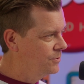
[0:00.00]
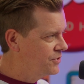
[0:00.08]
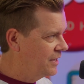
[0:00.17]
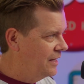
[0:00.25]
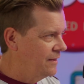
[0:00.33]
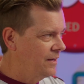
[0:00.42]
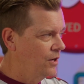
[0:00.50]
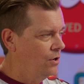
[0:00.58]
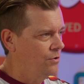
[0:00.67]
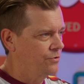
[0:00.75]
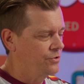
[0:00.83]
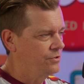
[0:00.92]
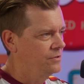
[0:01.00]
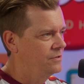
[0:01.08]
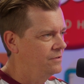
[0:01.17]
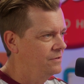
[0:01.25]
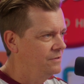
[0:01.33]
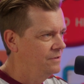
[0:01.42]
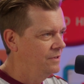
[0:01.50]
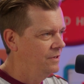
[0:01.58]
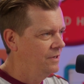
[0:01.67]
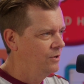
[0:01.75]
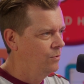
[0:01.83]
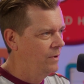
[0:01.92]
it's almost like anything goes
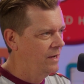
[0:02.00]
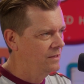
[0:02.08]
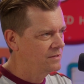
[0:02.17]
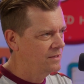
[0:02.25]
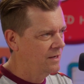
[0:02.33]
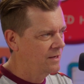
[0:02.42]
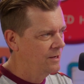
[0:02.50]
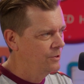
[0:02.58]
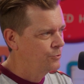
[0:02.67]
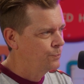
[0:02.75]
in a way. It's like,